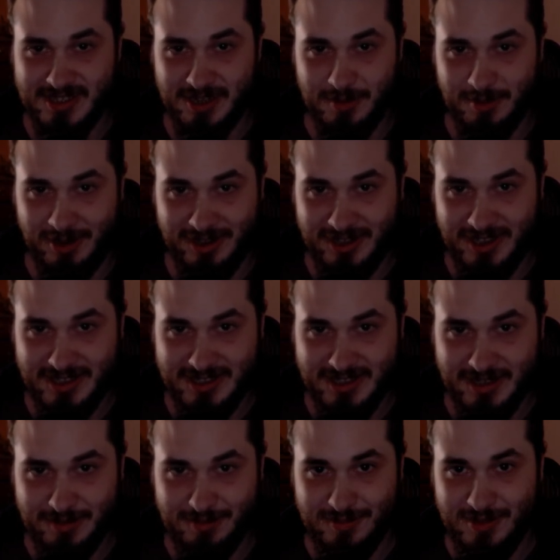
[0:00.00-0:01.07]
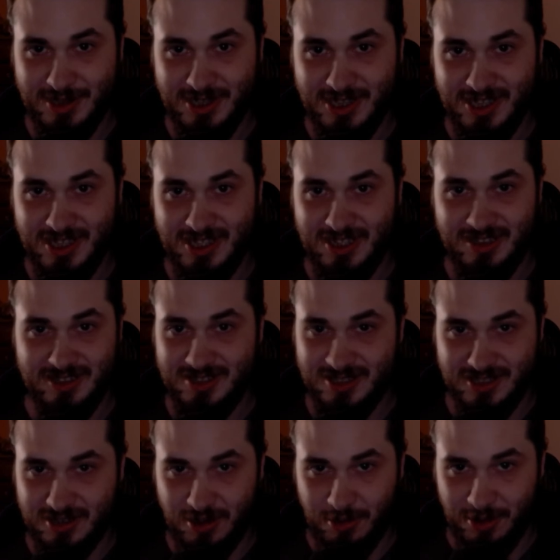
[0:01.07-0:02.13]
gonna be my last time. There's just
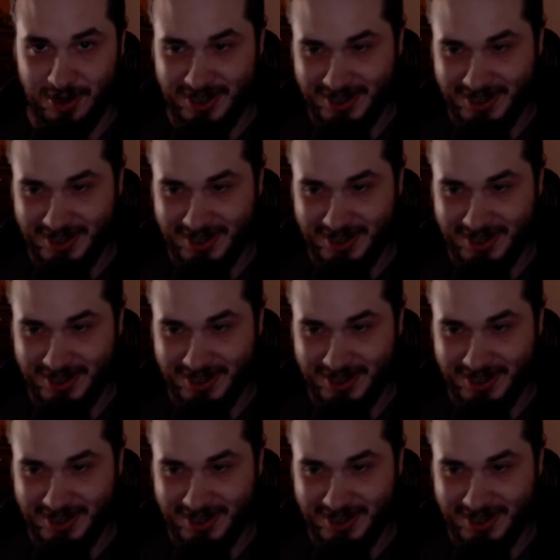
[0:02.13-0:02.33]
no way.